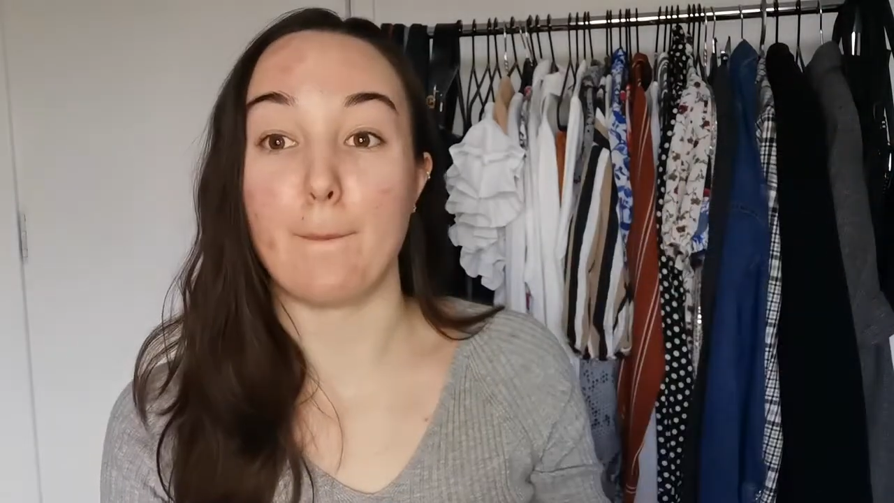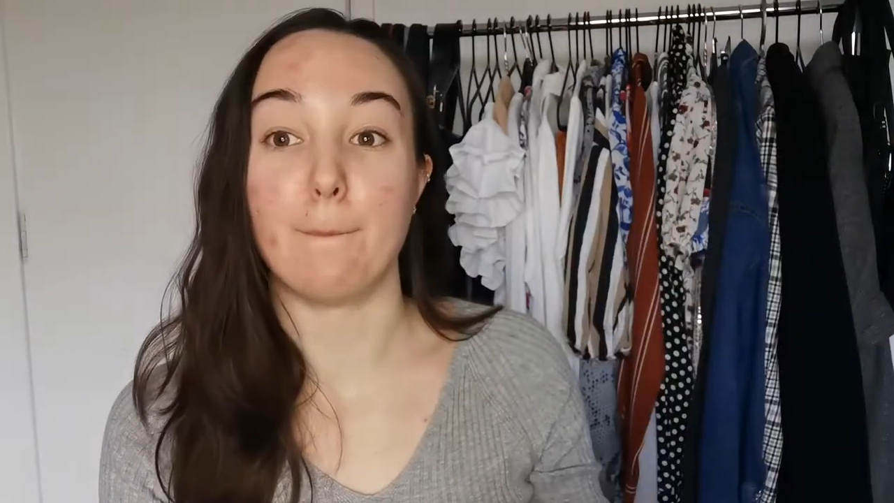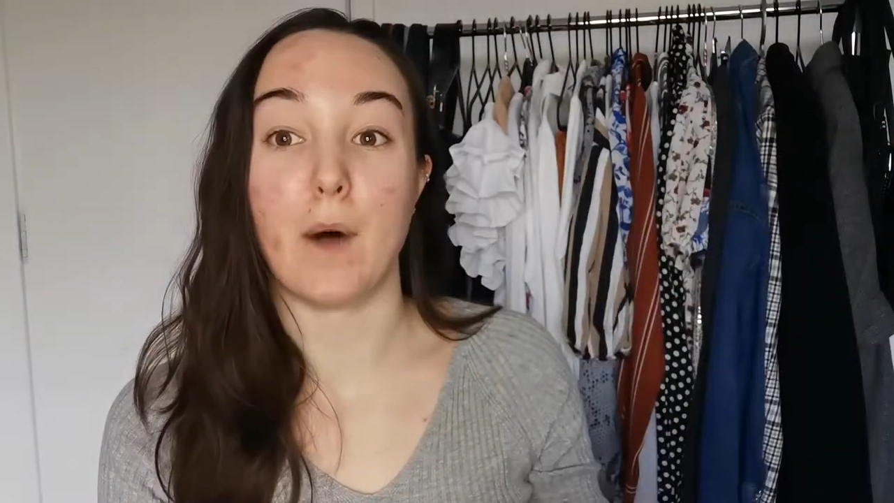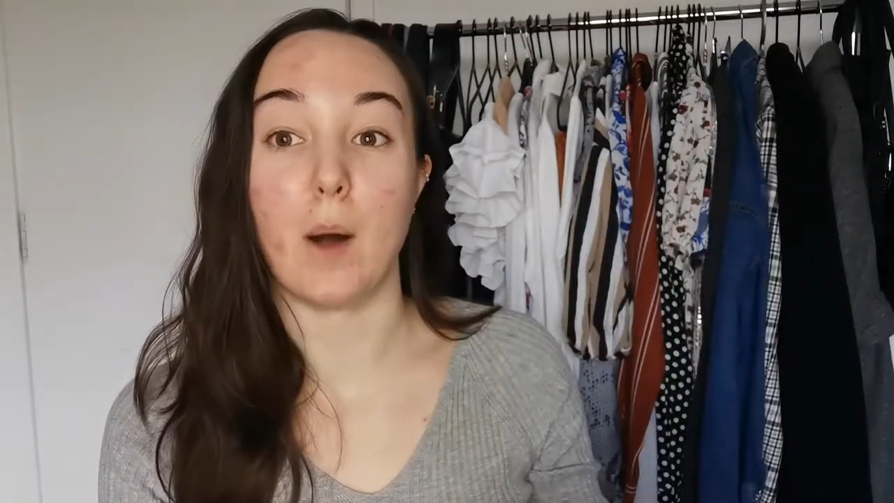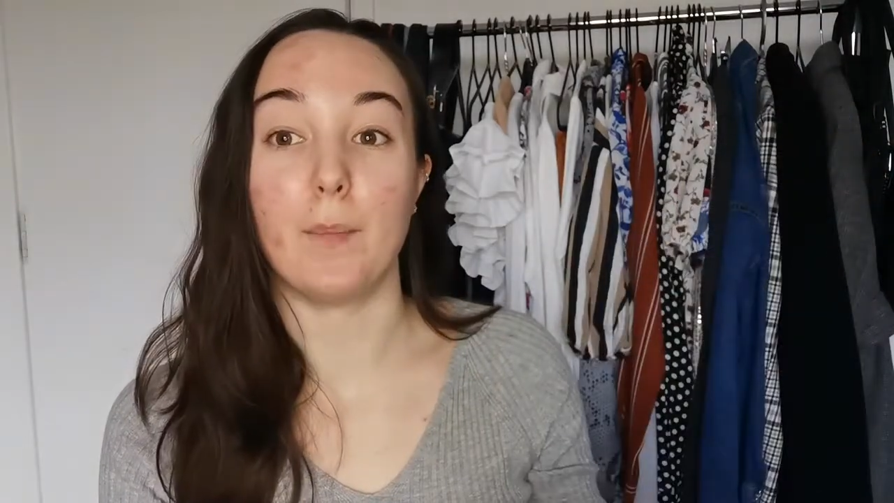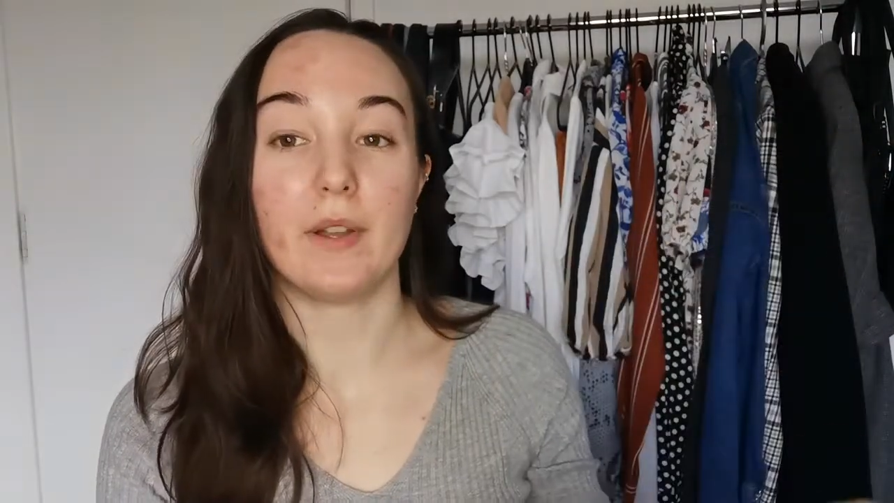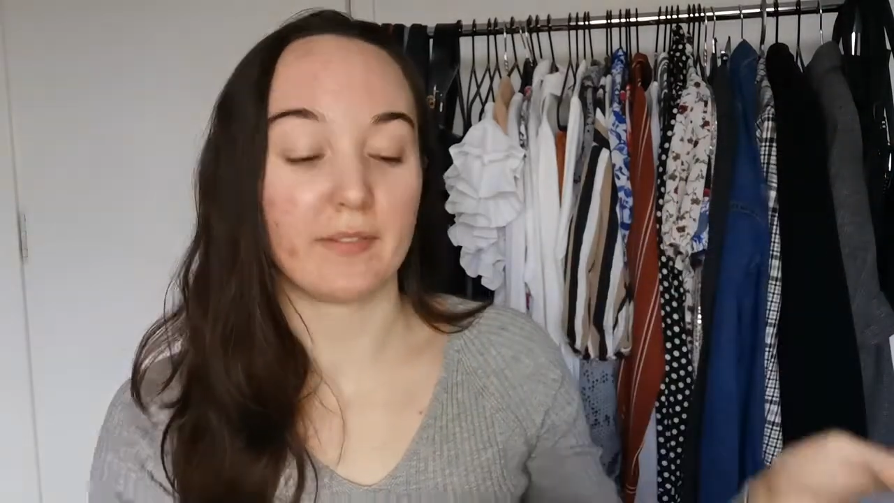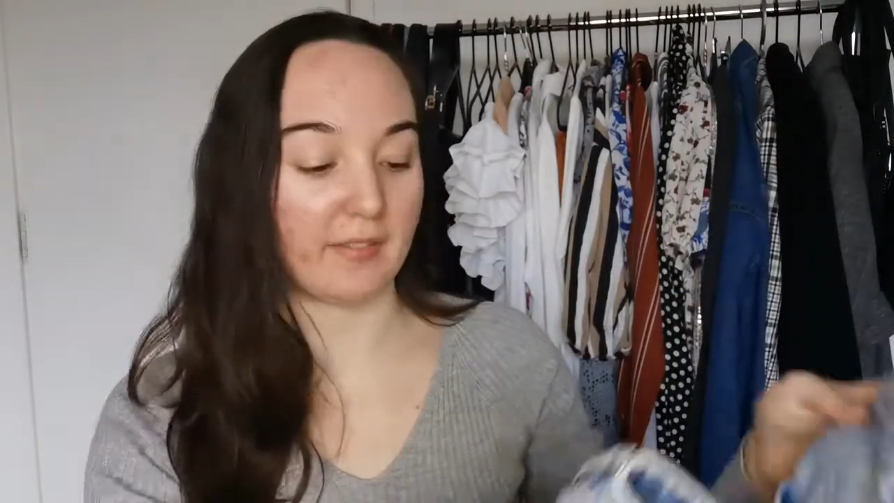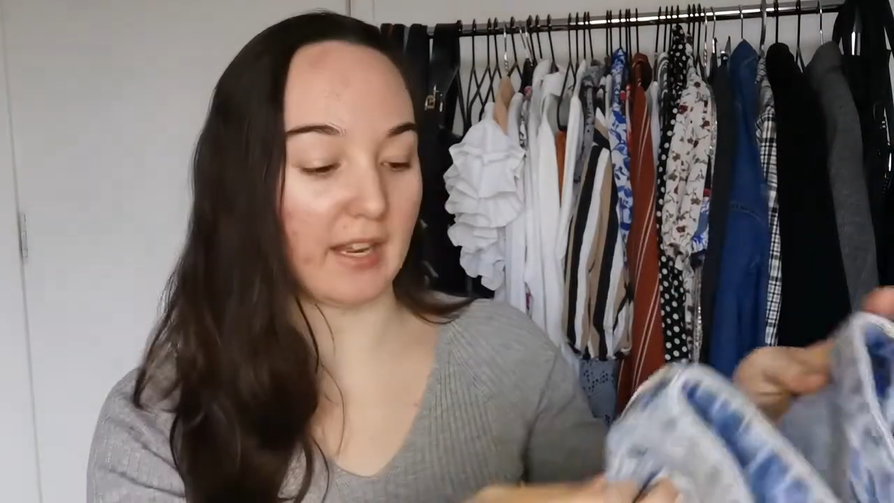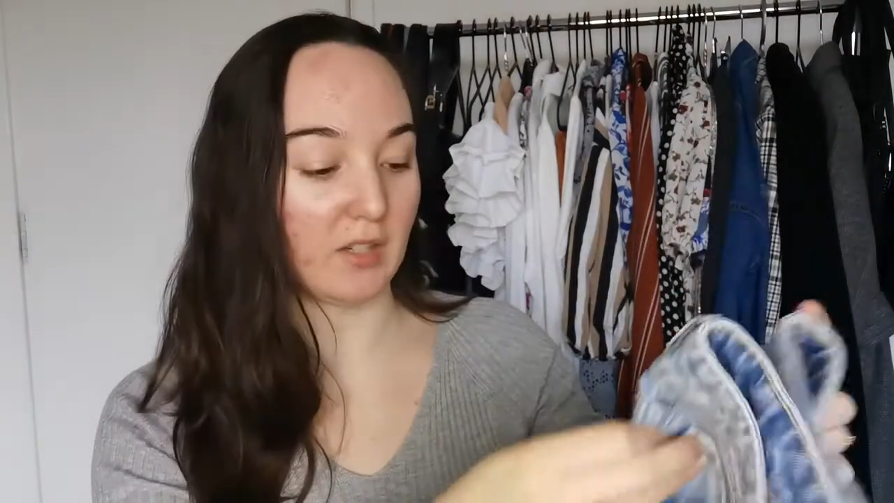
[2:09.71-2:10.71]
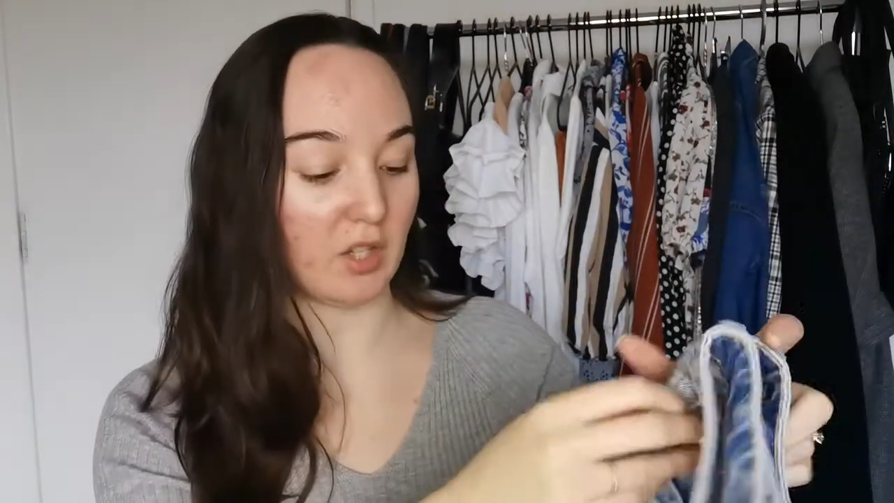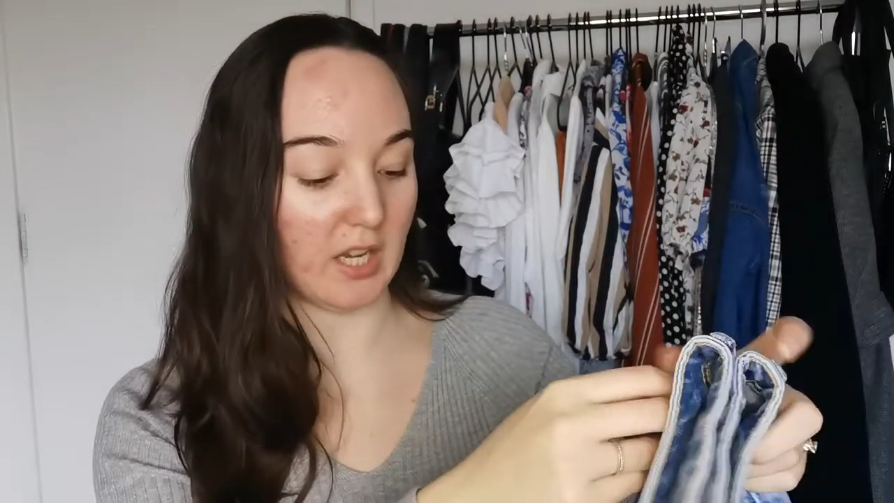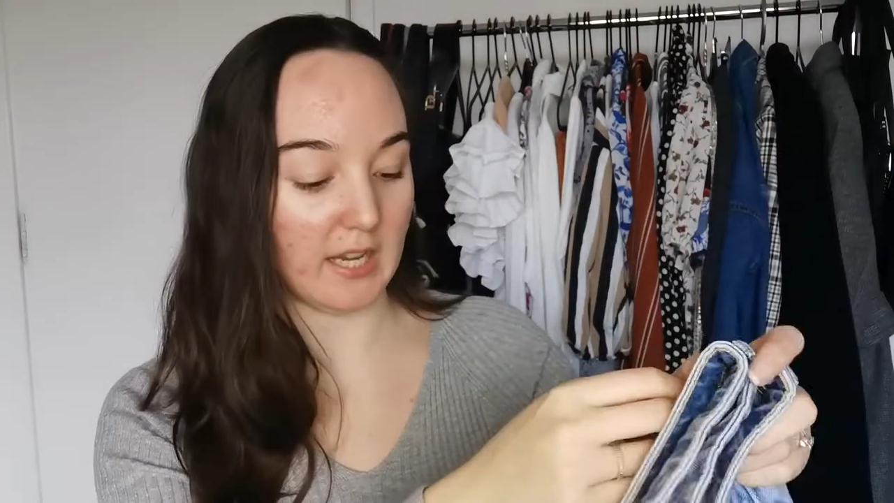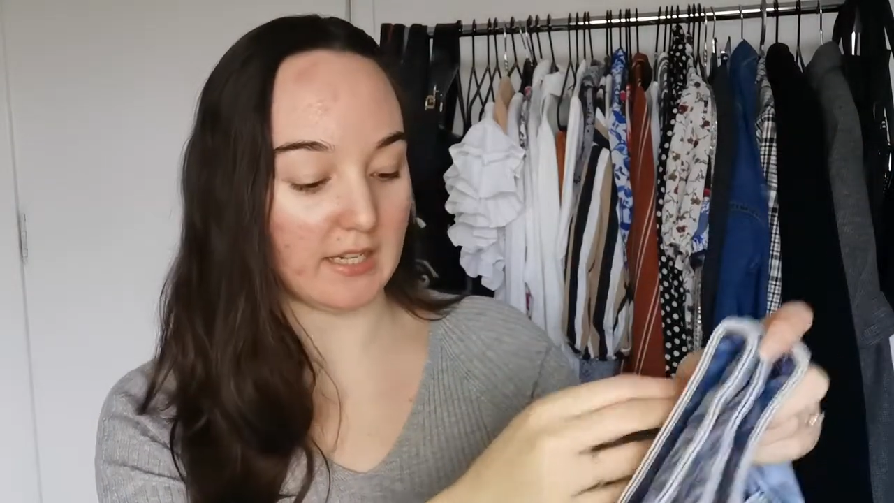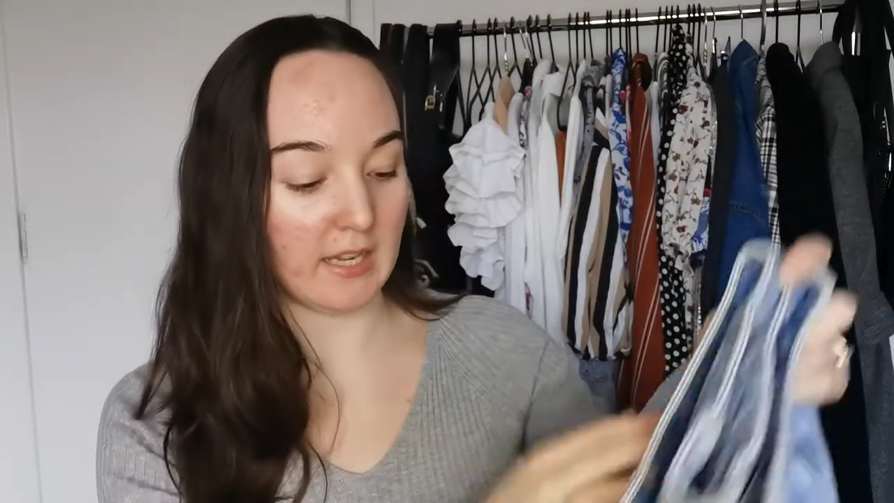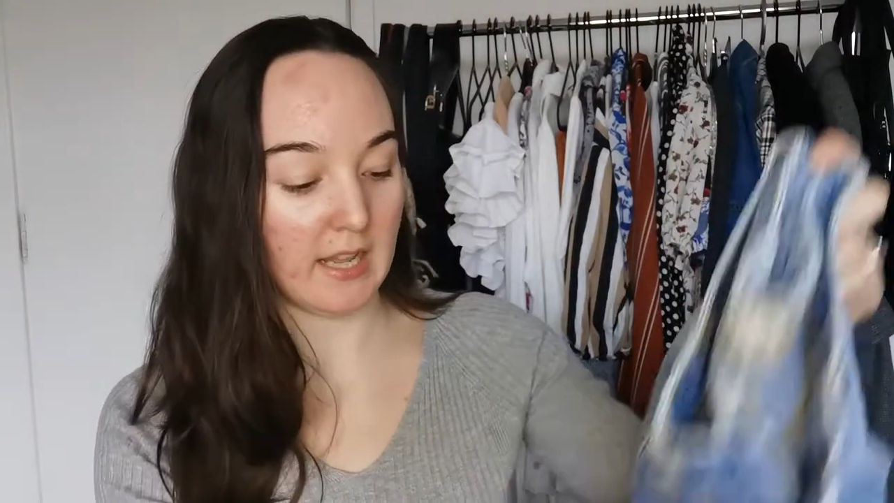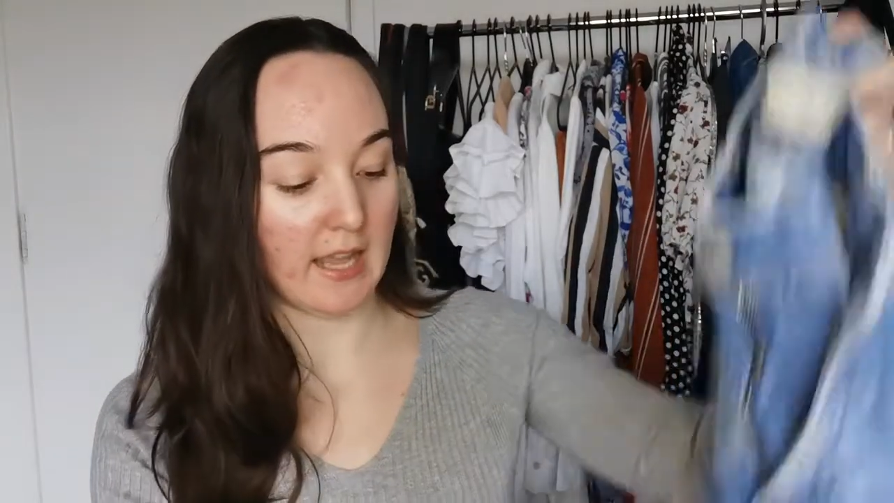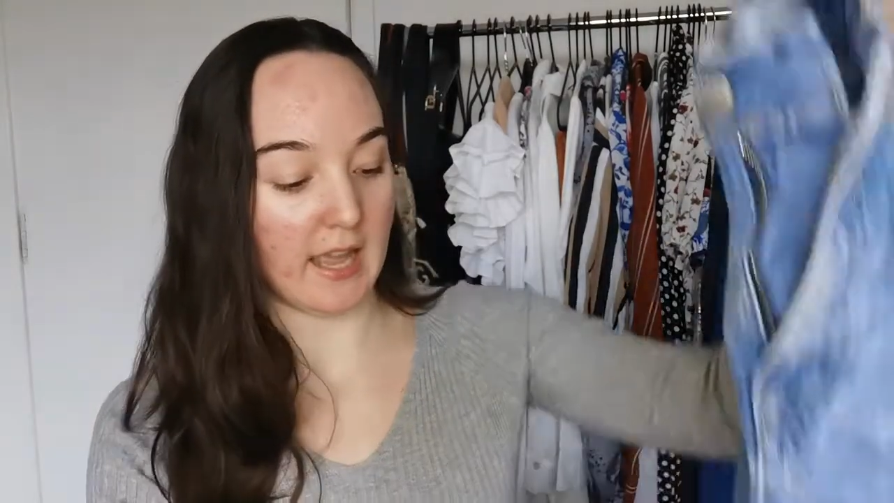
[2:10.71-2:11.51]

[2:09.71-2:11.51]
mom fit jean,